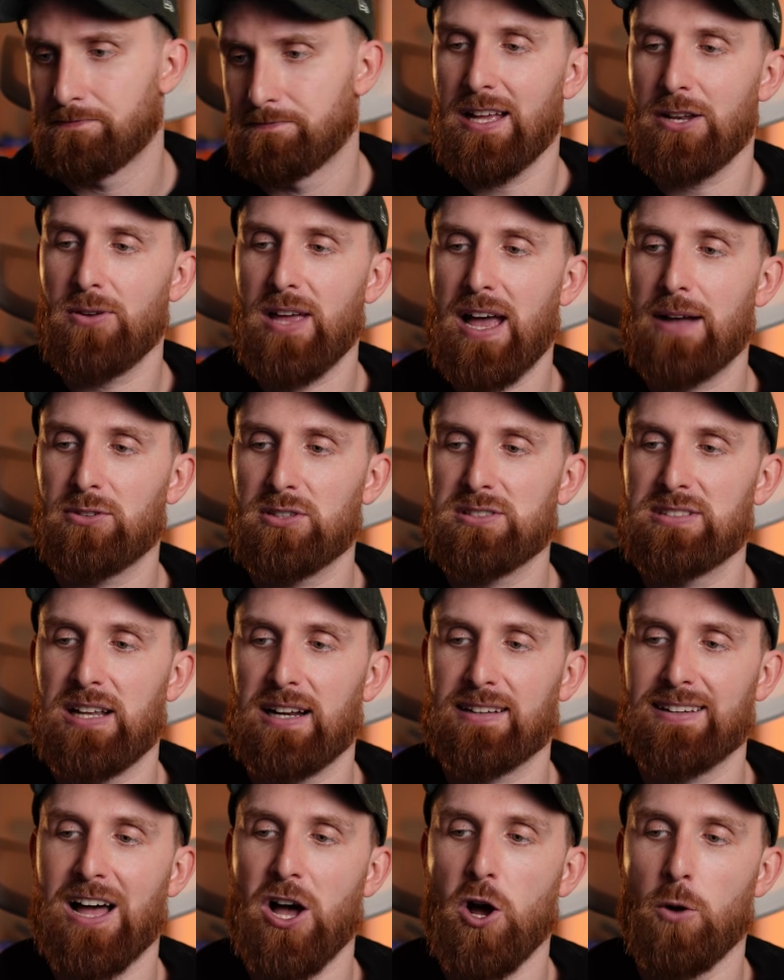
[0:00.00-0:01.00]
Then you have to
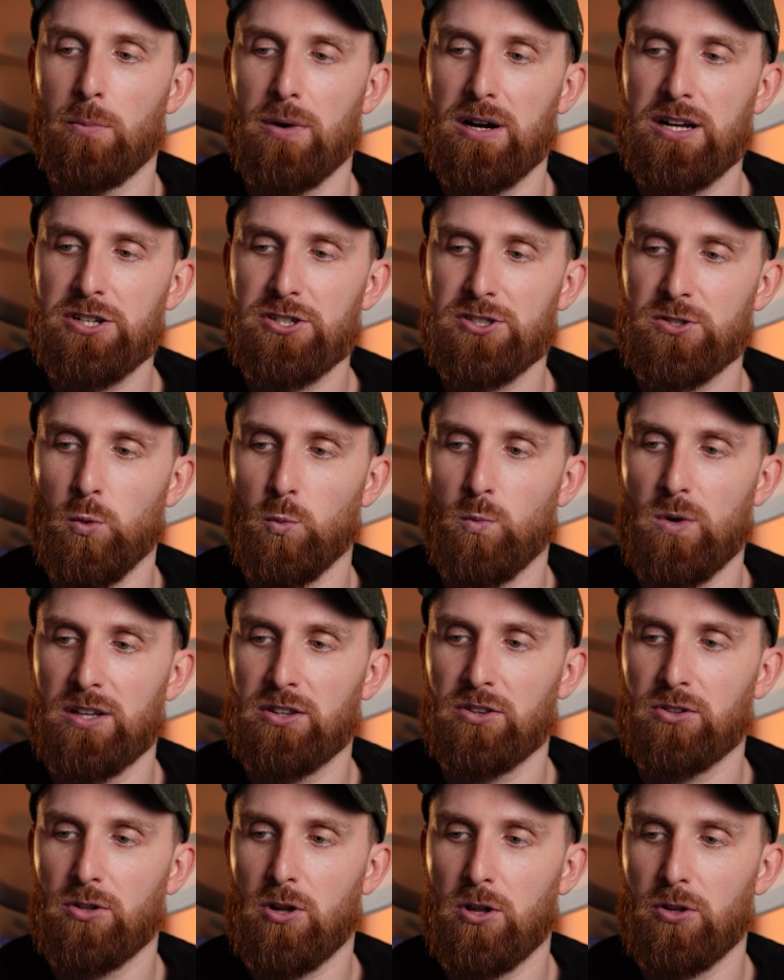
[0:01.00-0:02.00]
select how much. So
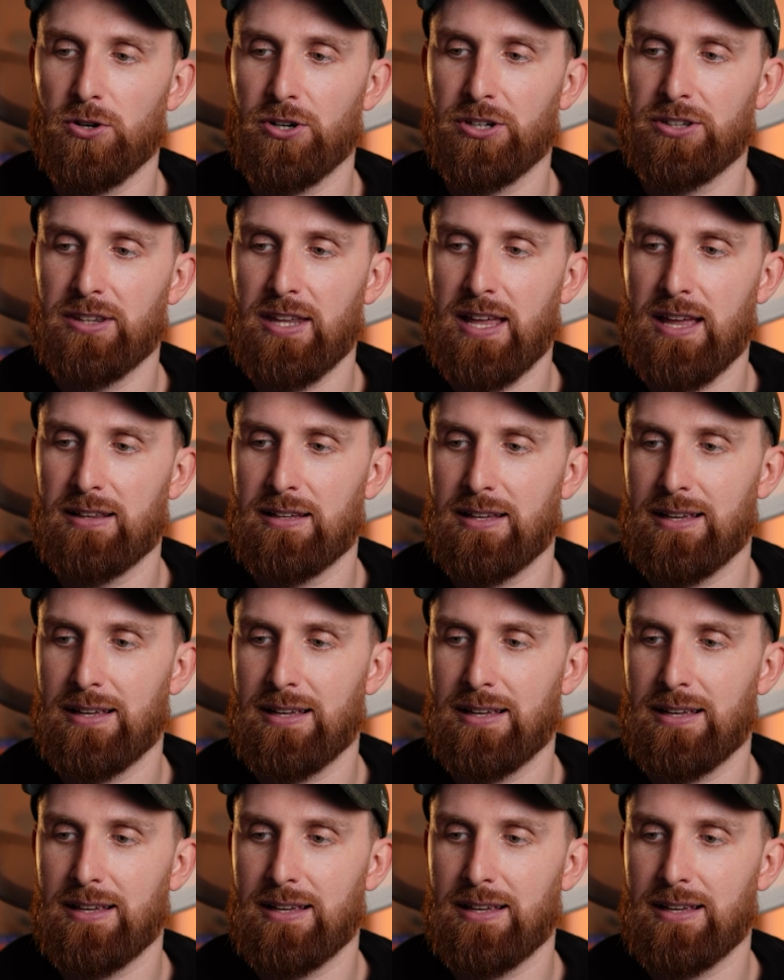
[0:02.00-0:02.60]
$1.10